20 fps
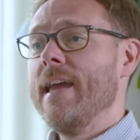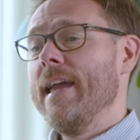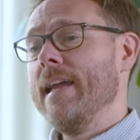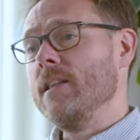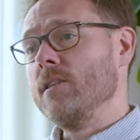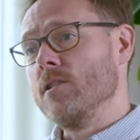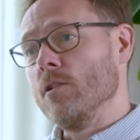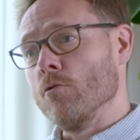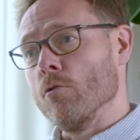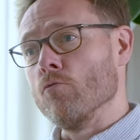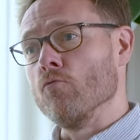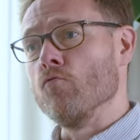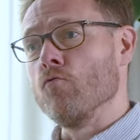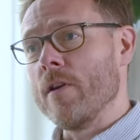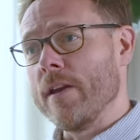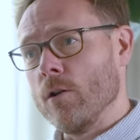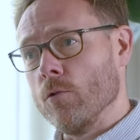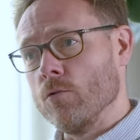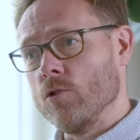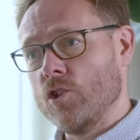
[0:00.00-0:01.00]
into a
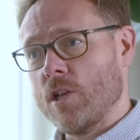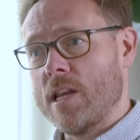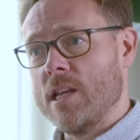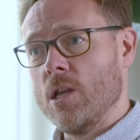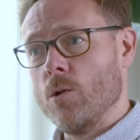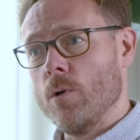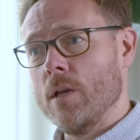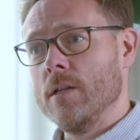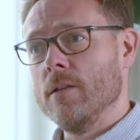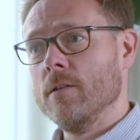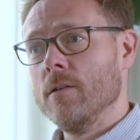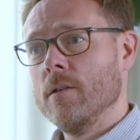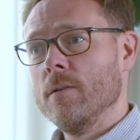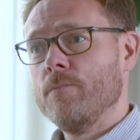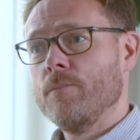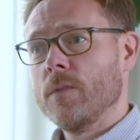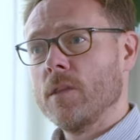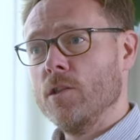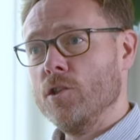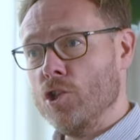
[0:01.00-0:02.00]
real, genuine,
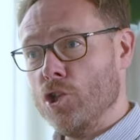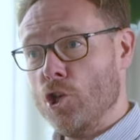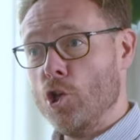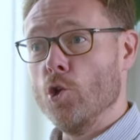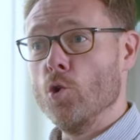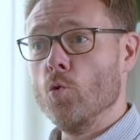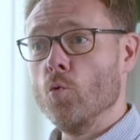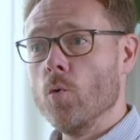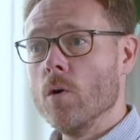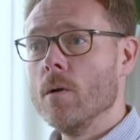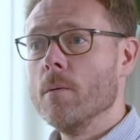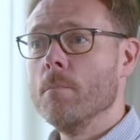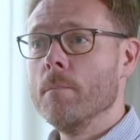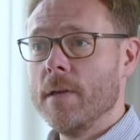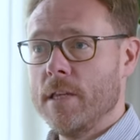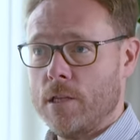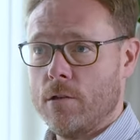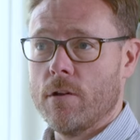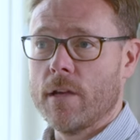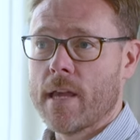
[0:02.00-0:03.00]
new
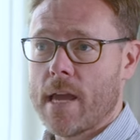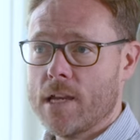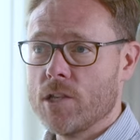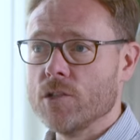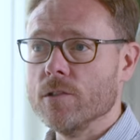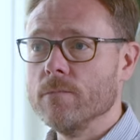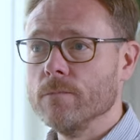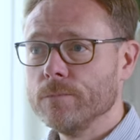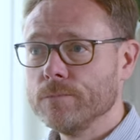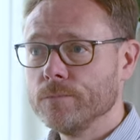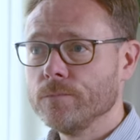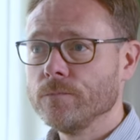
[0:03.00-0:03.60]
media occasion.